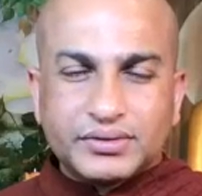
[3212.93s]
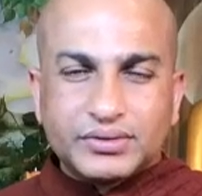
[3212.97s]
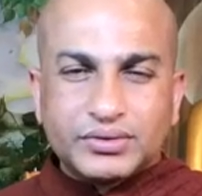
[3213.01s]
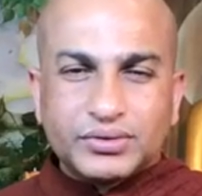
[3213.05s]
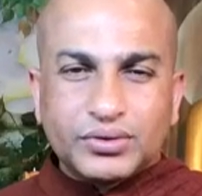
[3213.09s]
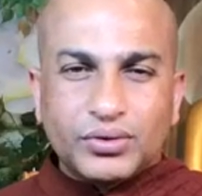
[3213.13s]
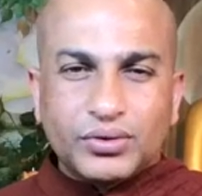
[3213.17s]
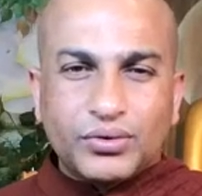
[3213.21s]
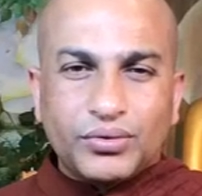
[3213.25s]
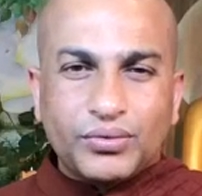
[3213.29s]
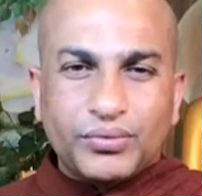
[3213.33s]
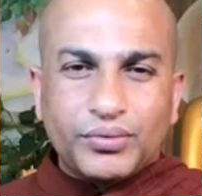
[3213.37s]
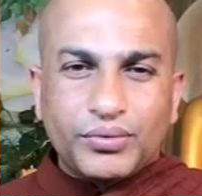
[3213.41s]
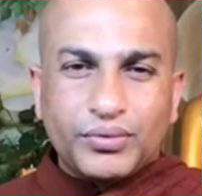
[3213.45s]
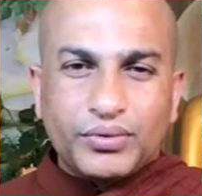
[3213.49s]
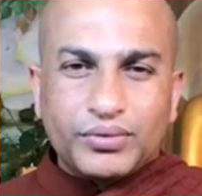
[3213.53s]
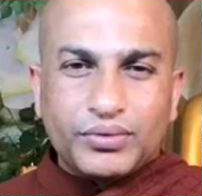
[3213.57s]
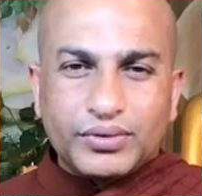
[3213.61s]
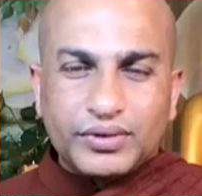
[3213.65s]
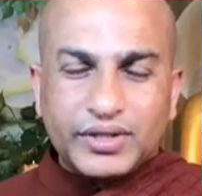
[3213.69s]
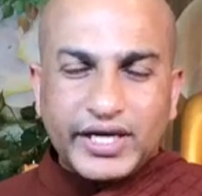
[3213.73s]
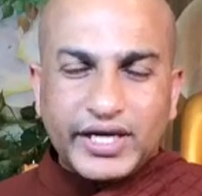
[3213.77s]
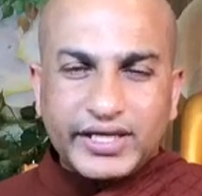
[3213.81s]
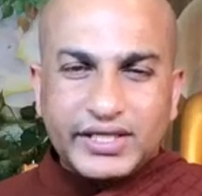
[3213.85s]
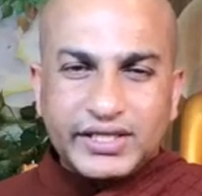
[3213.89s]
so
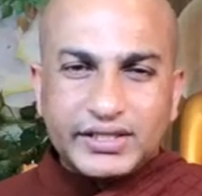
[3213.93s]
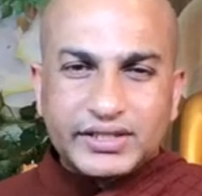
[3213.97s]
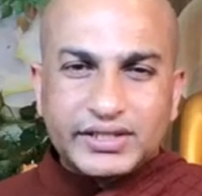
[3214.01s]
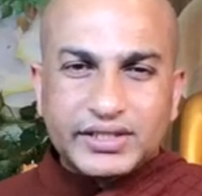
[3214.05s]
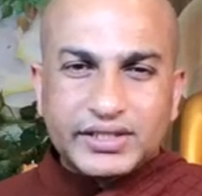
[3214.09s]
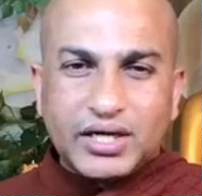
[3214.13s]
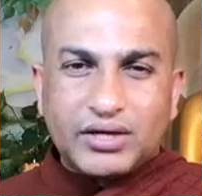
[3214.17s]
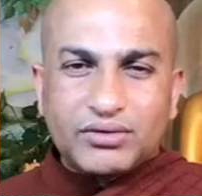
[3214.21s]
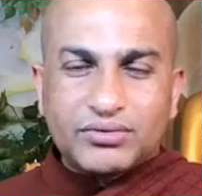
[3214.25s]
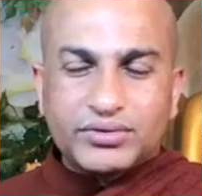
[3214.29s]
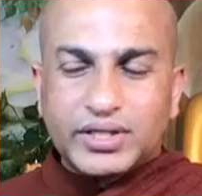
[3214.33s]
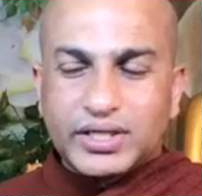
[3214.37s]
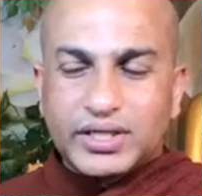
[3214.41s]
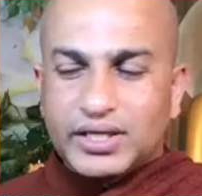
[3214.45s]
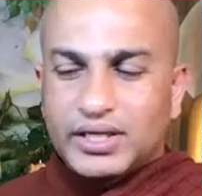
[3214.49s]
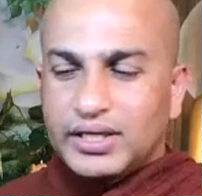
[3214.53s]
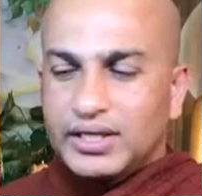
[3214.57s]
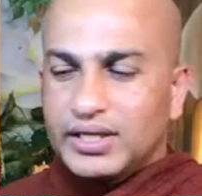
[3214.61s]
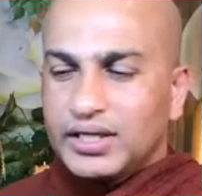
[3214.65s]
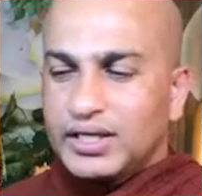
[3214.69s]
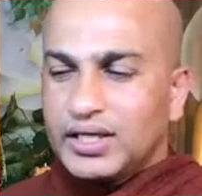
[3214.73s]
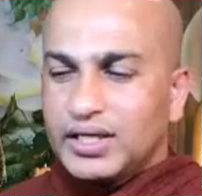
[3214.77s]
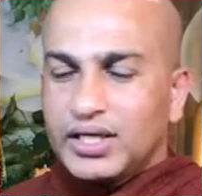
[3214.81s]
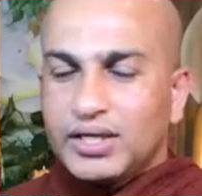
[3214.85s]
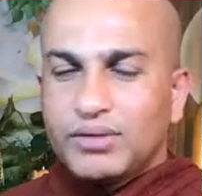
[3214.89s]
that is how the
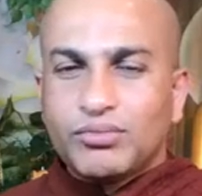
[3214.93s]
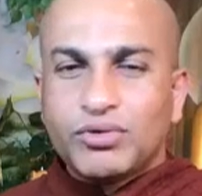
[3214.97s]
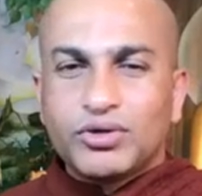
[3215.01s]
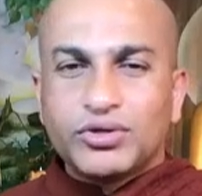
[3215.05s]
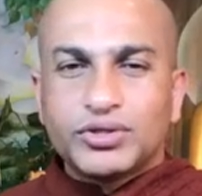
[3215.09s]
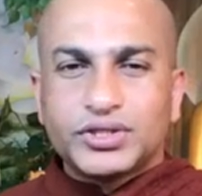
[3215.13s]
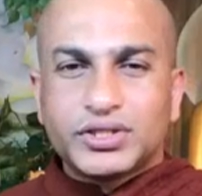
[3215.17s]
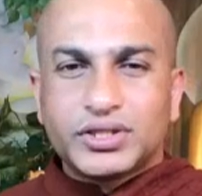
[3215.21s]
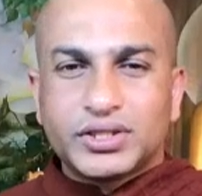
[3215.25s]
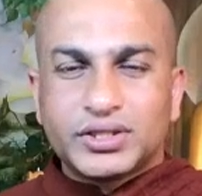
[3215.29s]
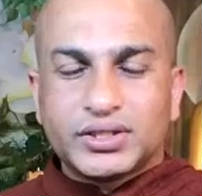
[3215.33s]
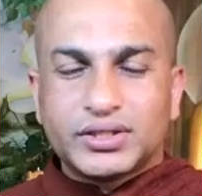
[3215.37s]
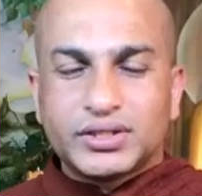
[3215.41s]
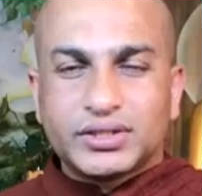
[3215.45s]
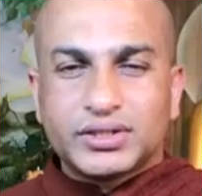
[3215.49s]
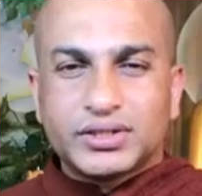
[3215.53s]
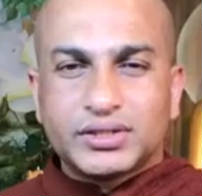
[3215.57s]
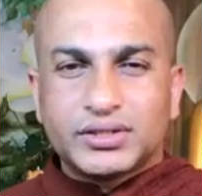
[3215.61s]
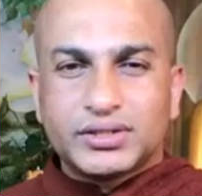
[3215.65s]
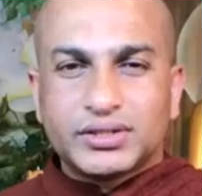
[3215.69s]
emotions